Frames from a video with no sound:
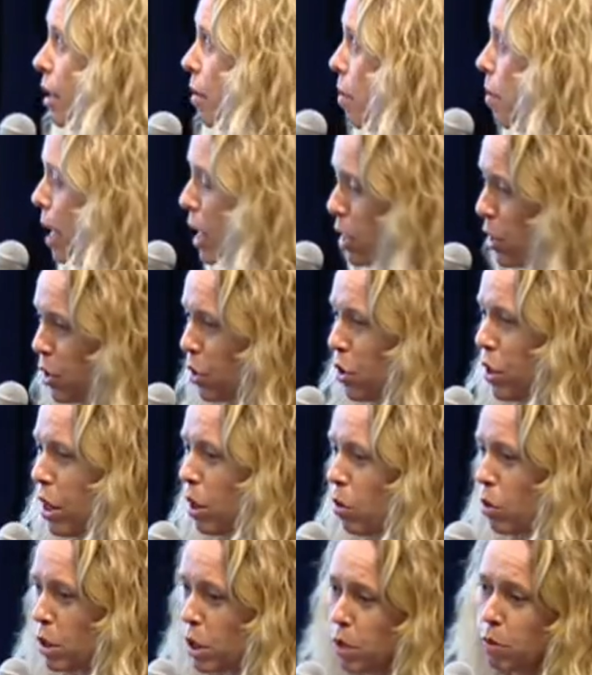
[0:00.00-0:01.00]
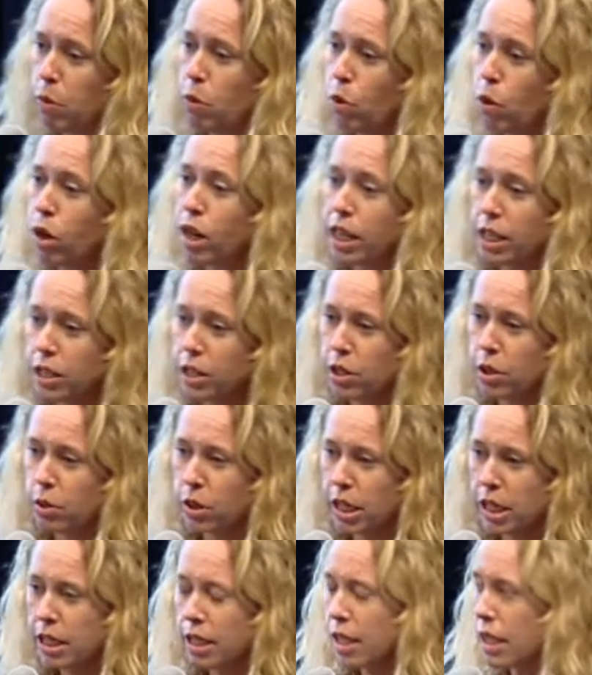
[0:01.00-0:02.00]
make sure that we're supporting
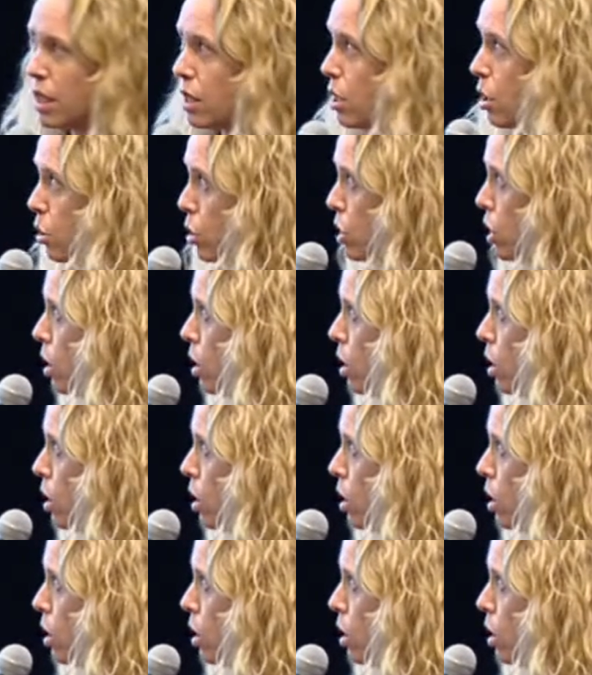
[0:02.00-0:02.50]
students in social